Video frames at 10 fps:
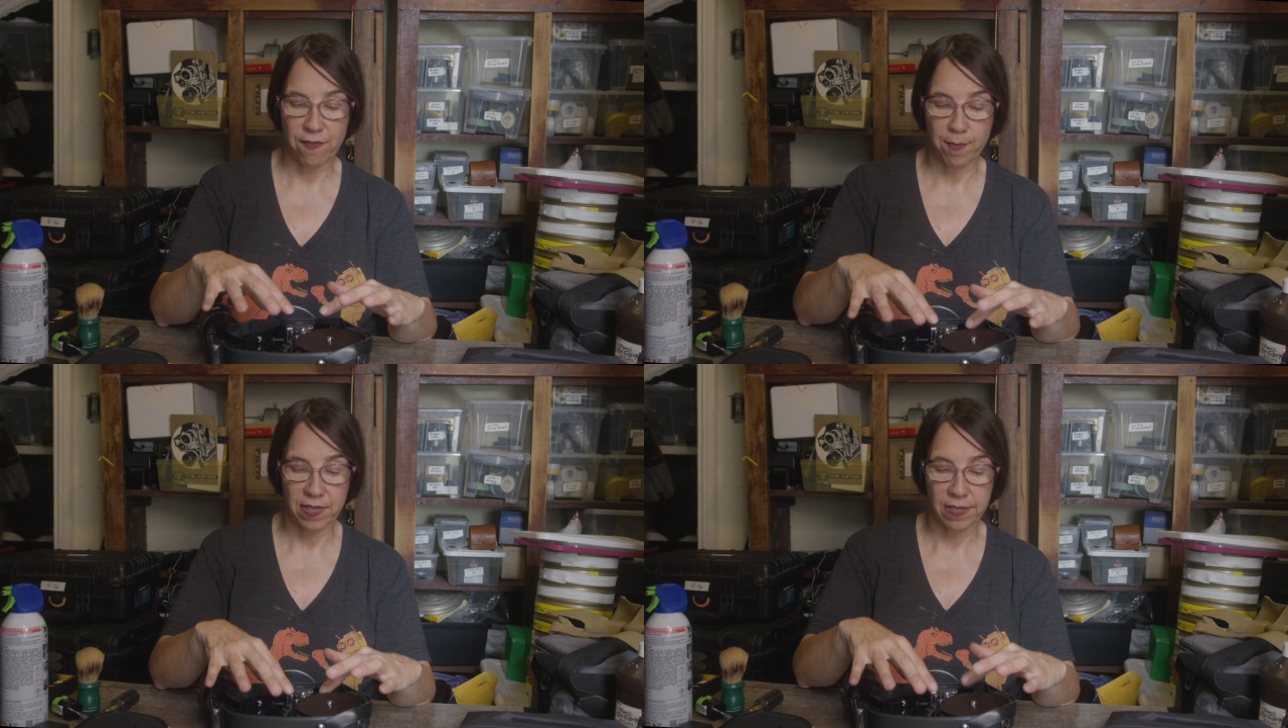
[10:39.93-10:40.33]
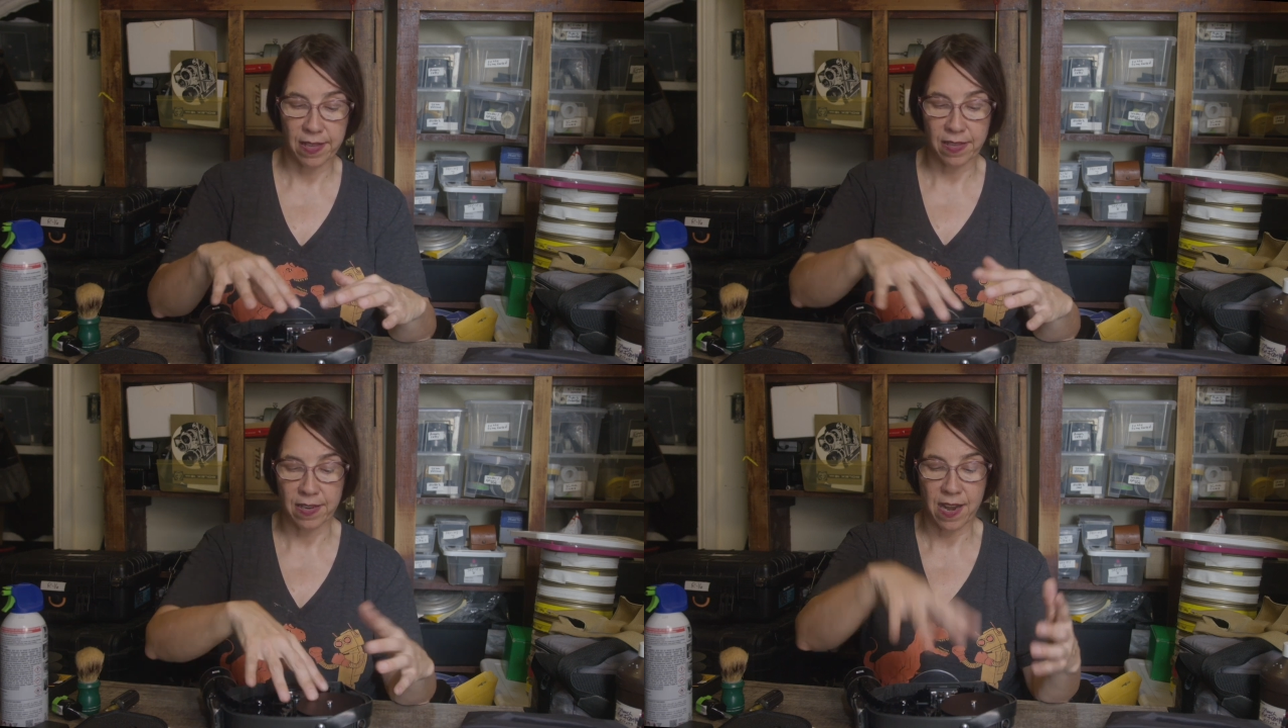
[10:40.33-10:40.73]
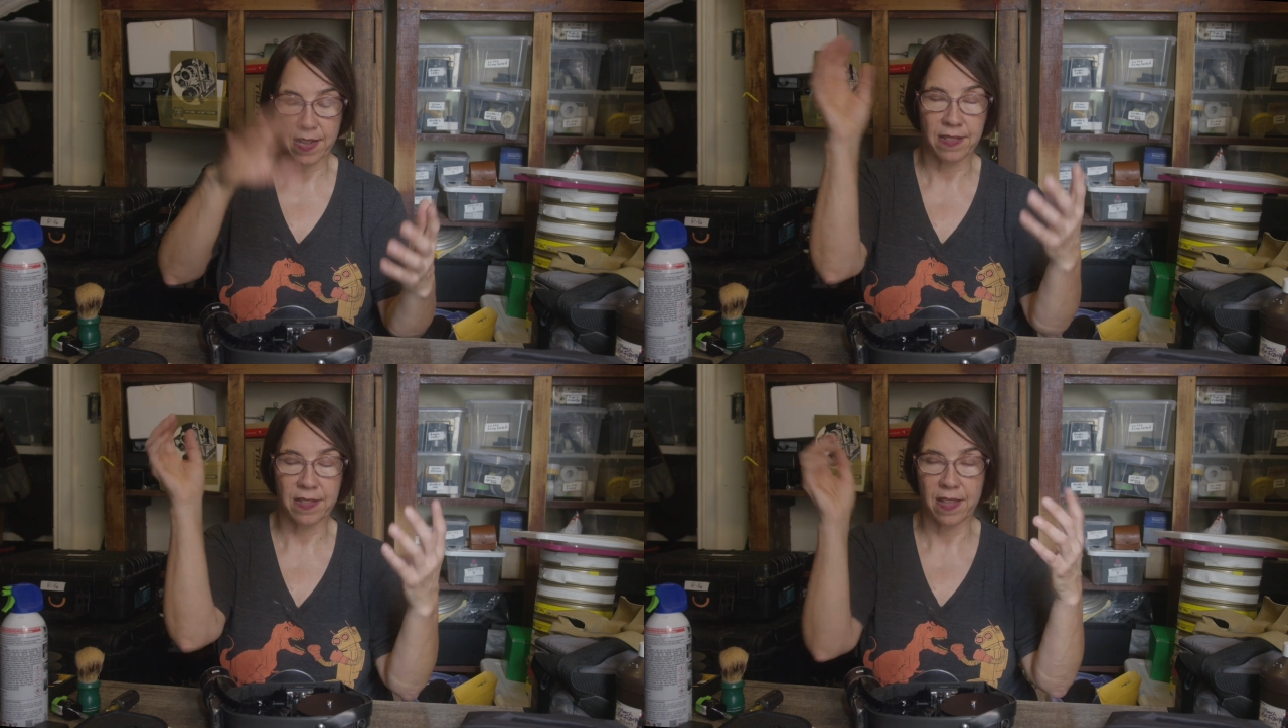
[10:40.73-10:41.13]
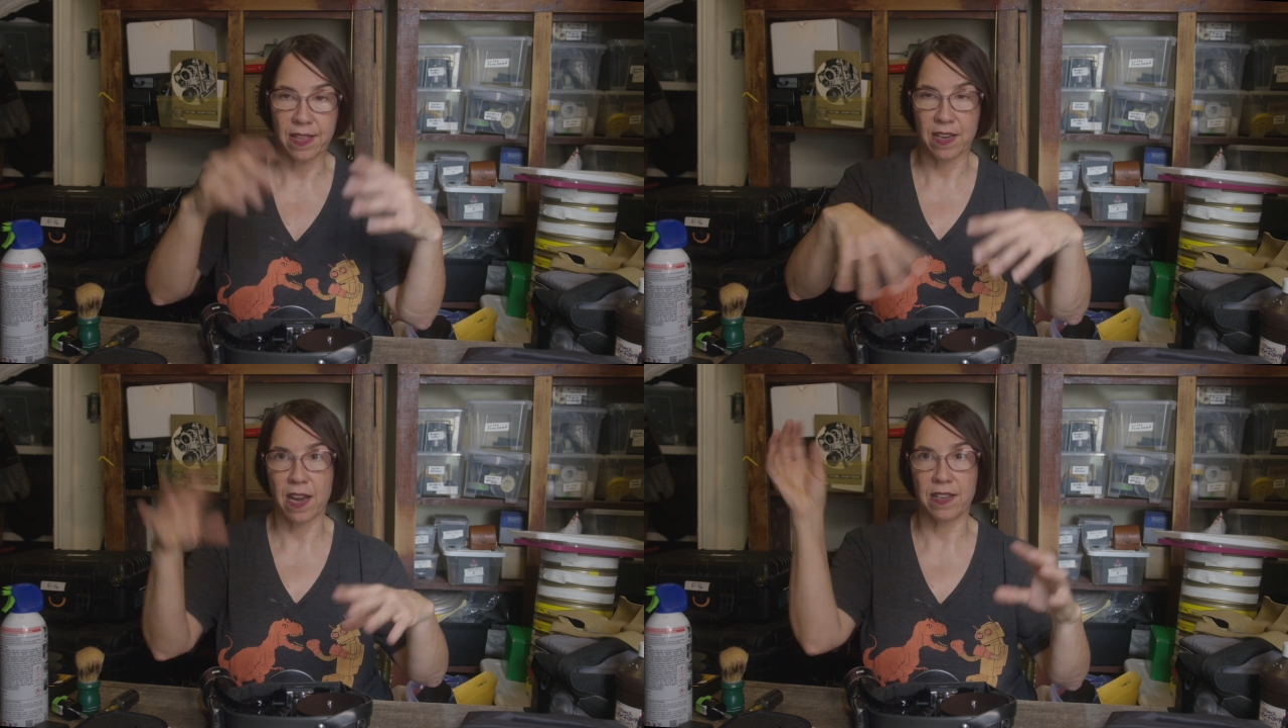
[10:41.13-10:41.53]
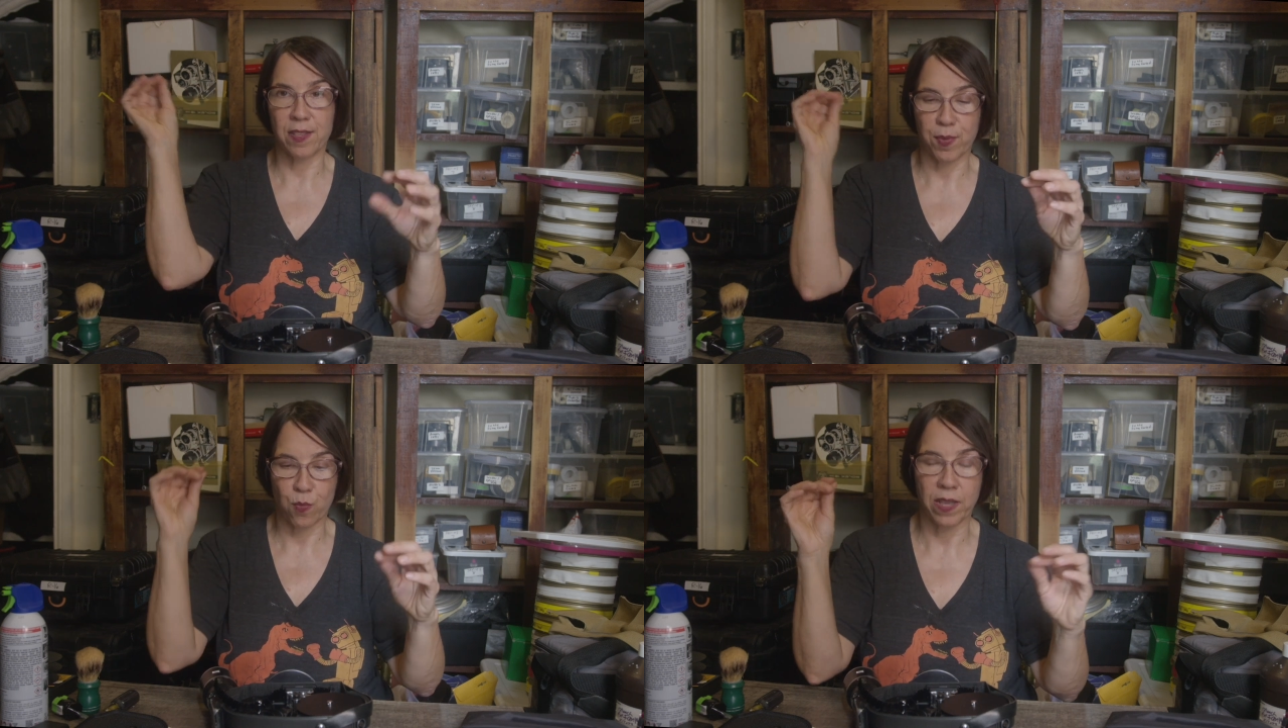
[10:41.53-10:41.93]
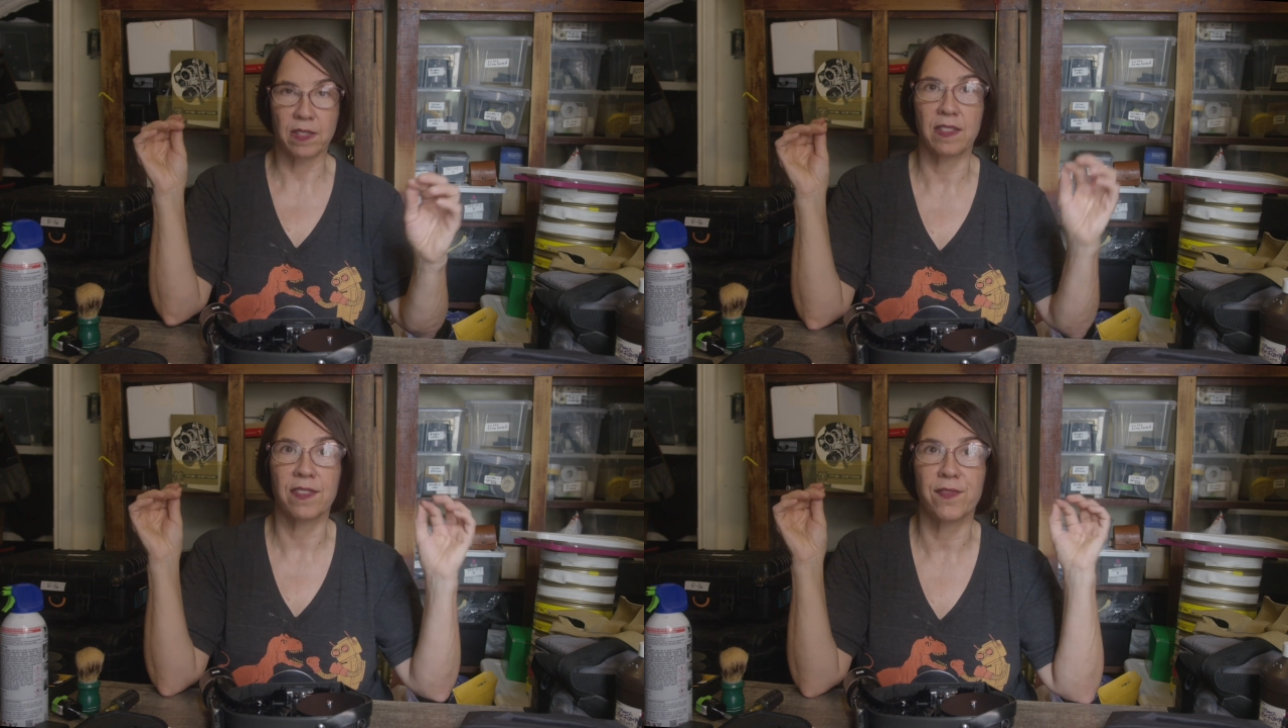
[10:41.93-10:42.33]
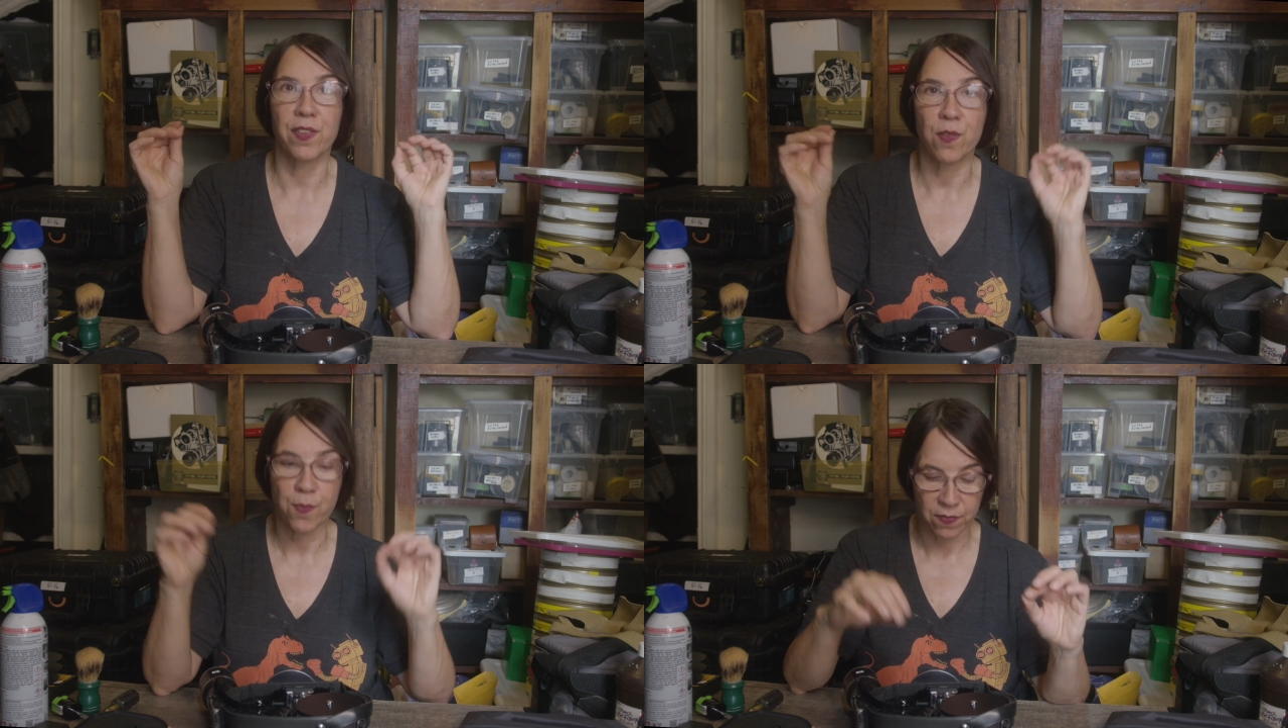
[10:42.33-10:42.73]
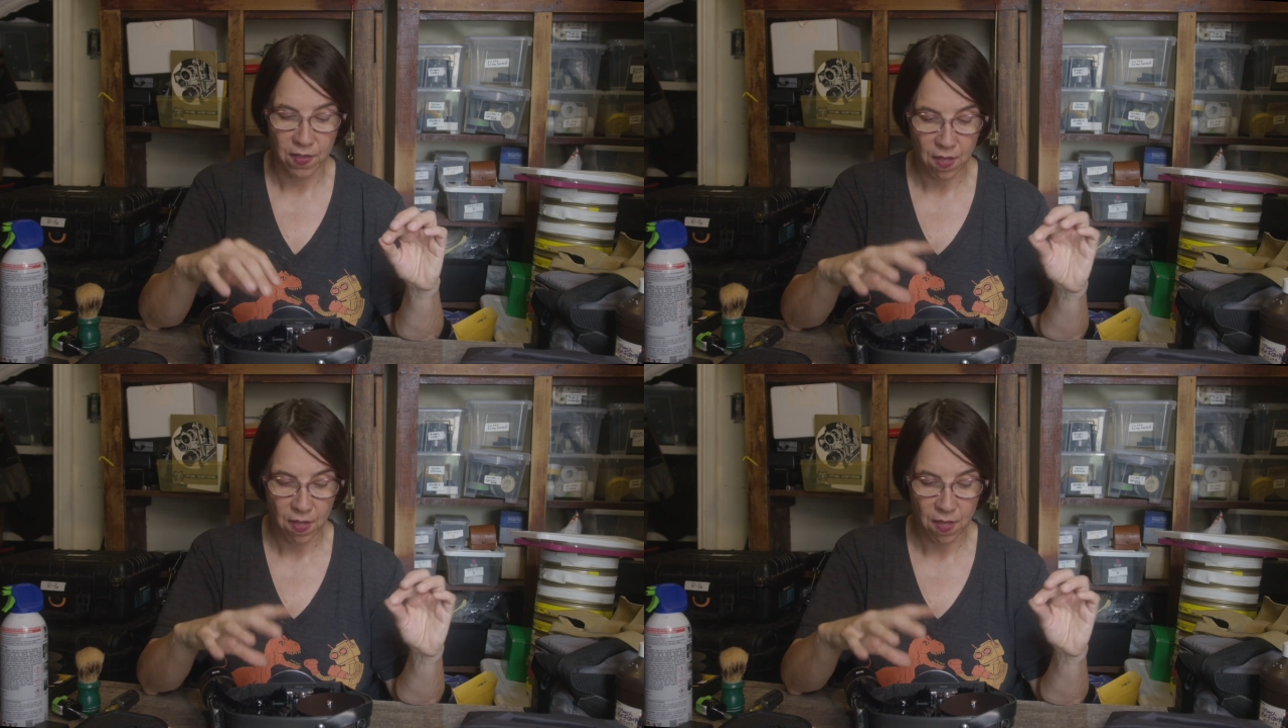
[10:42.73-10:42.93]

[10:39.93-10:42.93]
frames a second and I did that, then I'd just be wasting film.